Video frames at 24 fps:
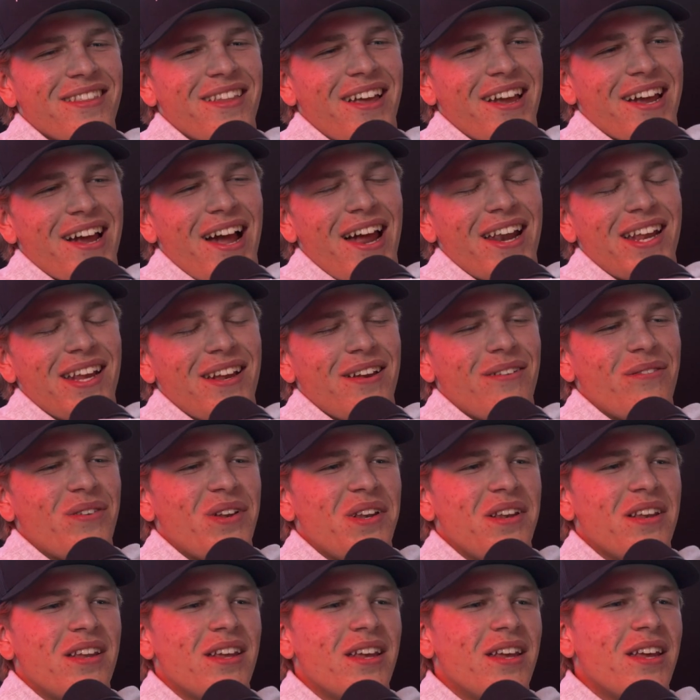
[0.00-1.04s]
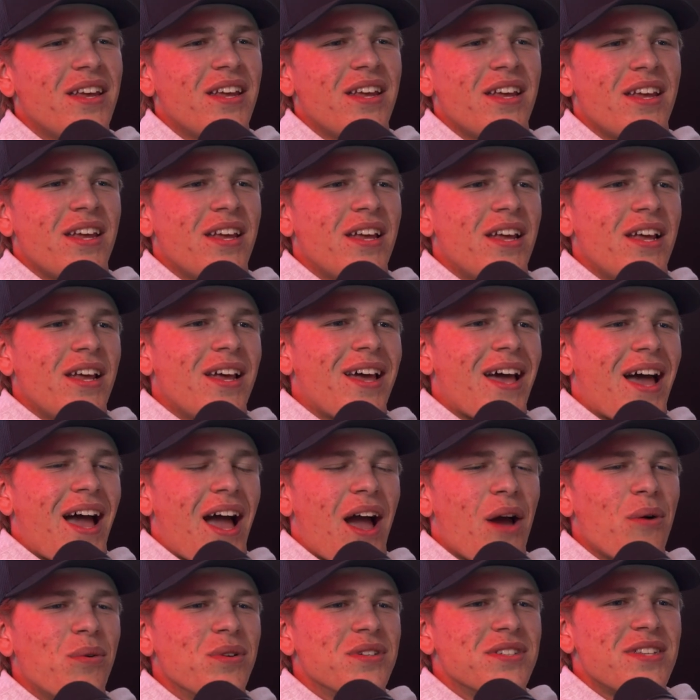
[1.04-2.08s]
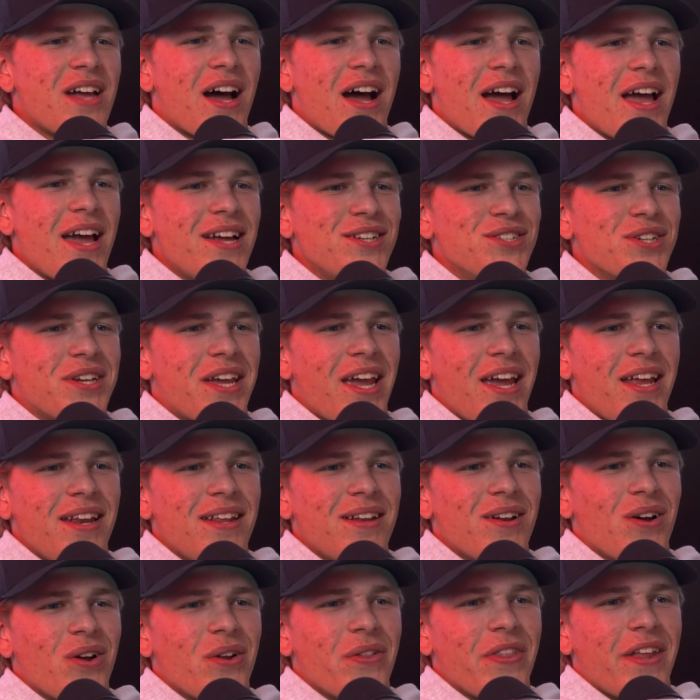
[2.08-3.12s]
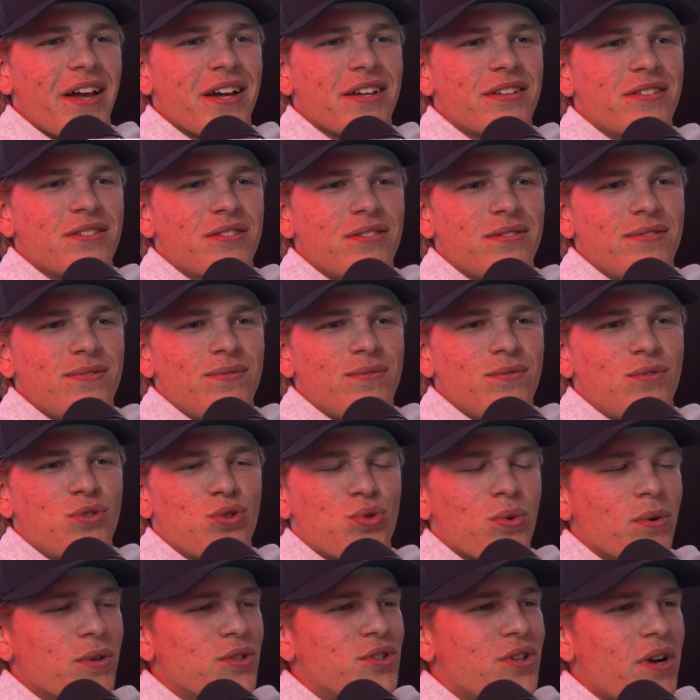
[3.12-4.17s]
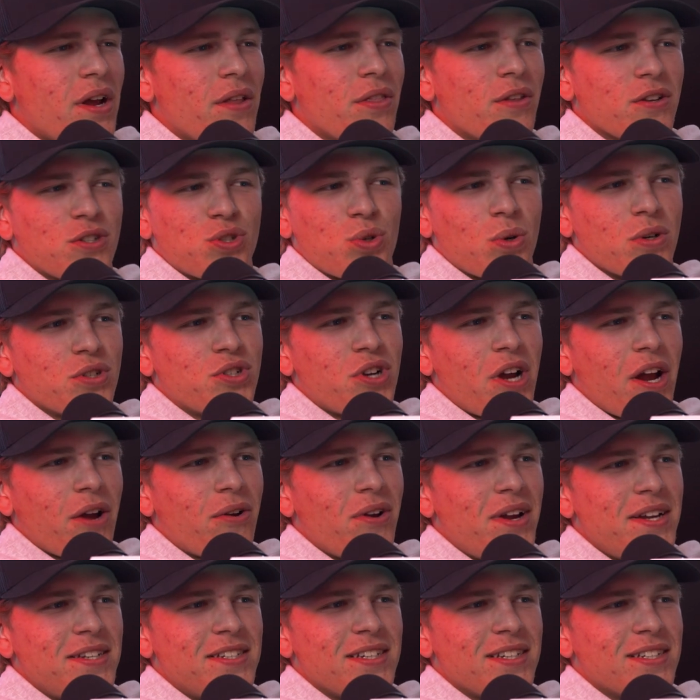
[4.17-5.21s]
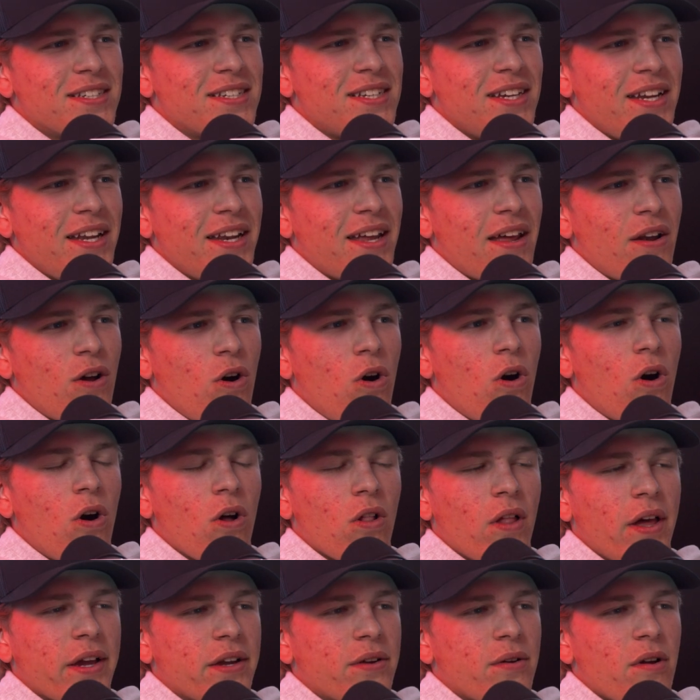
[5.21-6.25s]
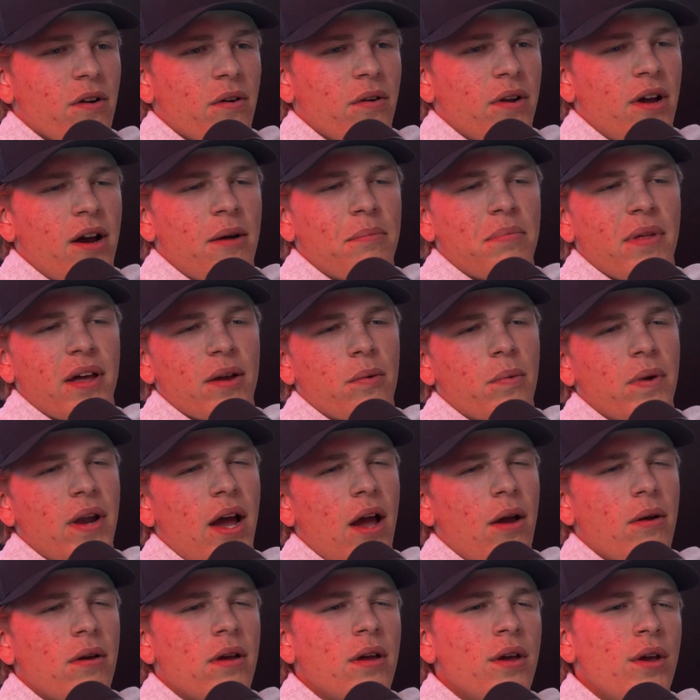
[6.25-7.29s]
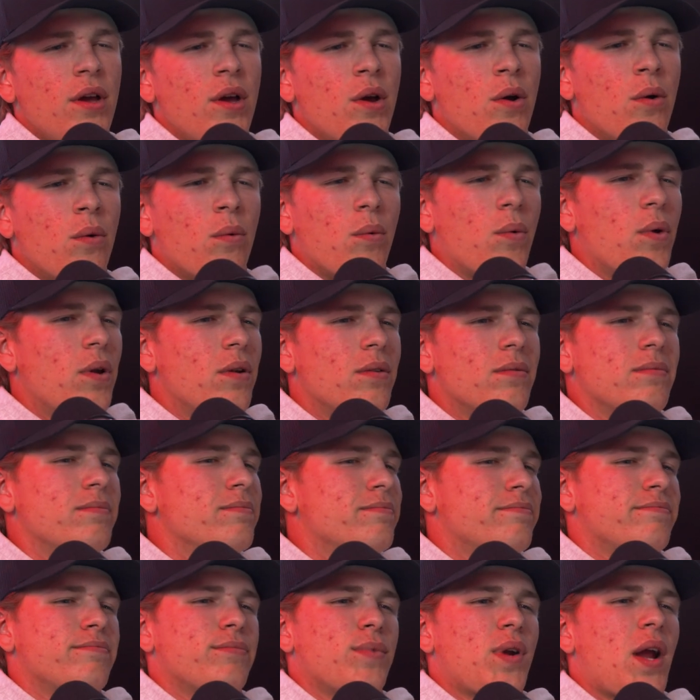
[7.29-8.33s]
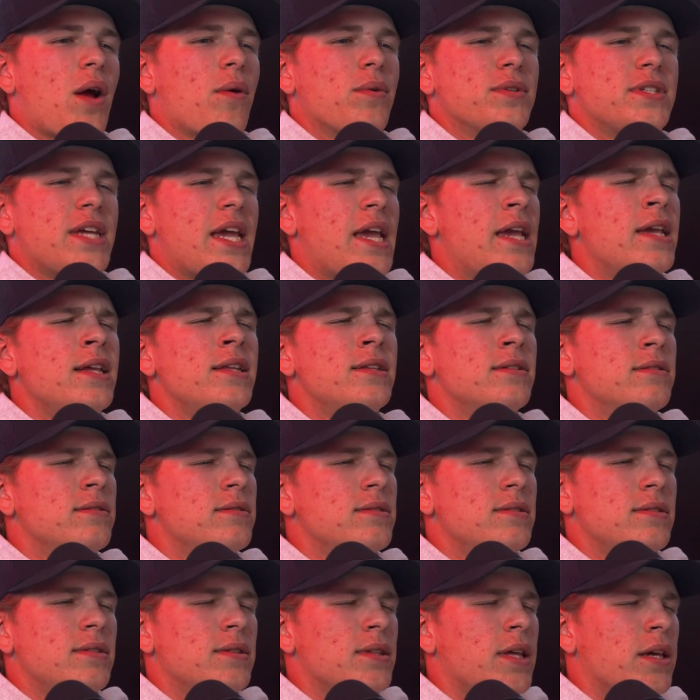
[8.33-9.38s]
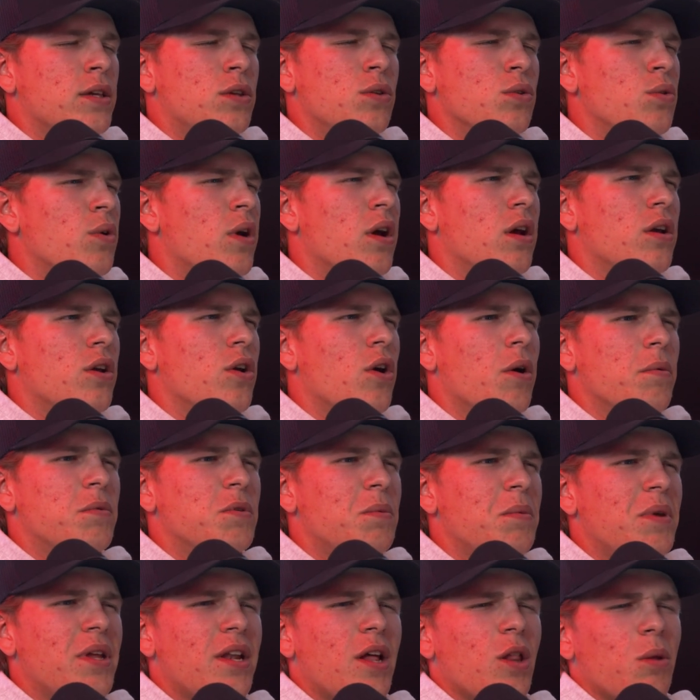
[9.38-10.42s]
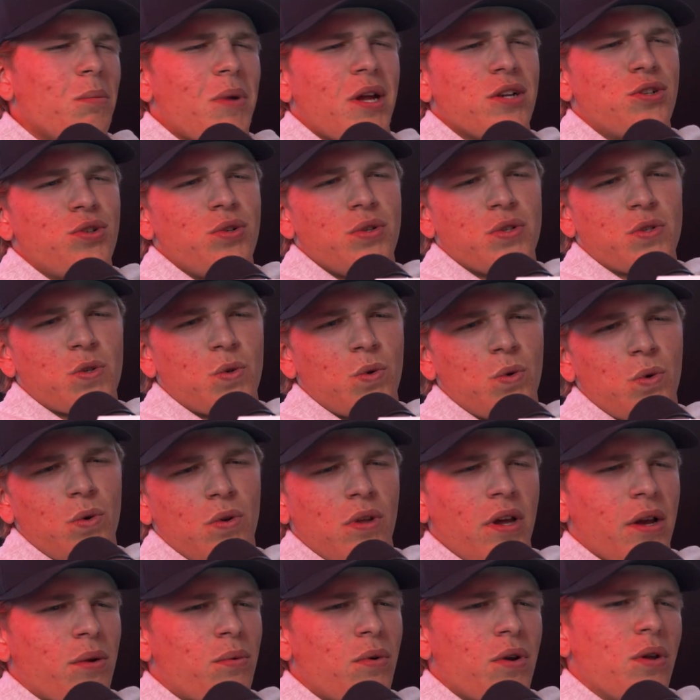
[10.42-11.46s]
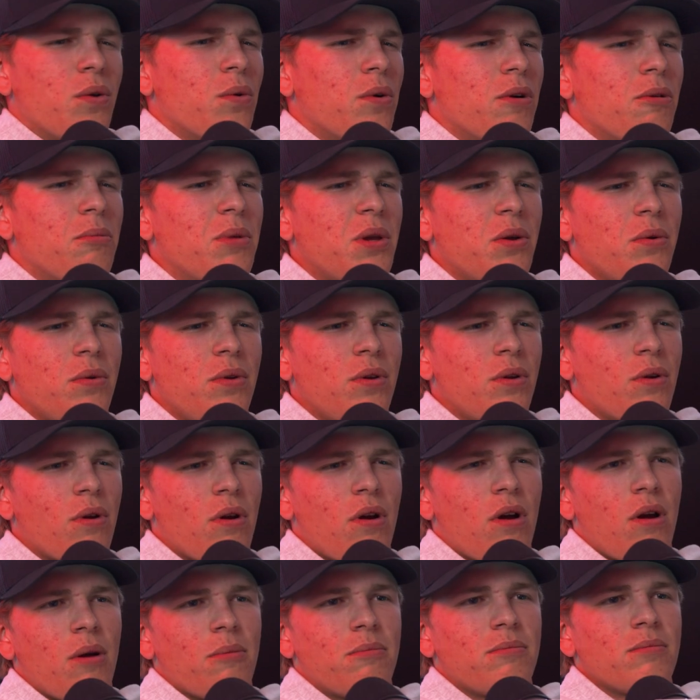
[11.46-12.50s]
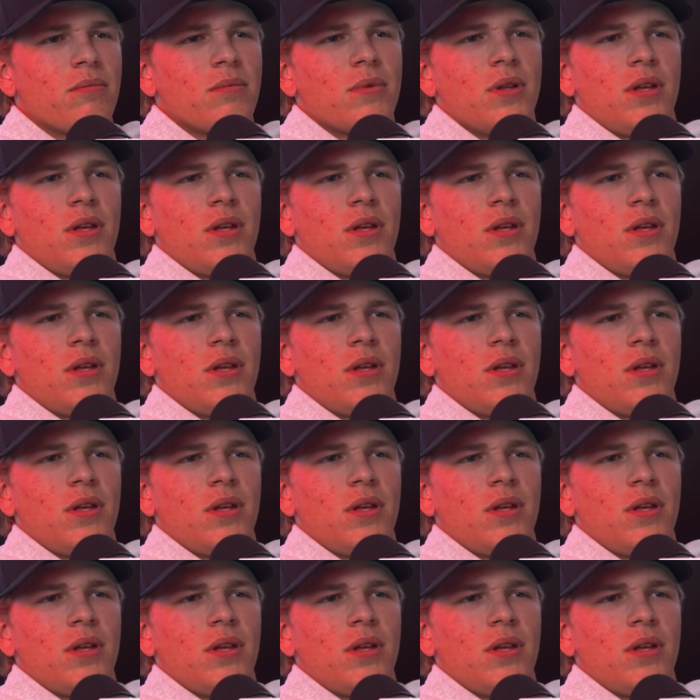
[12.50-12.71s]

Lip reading: like I was not educated on like the short track racing scene at all like growing up. Like when when I was 8, like you go up to me in elementary school like what do you want to be when you grow up?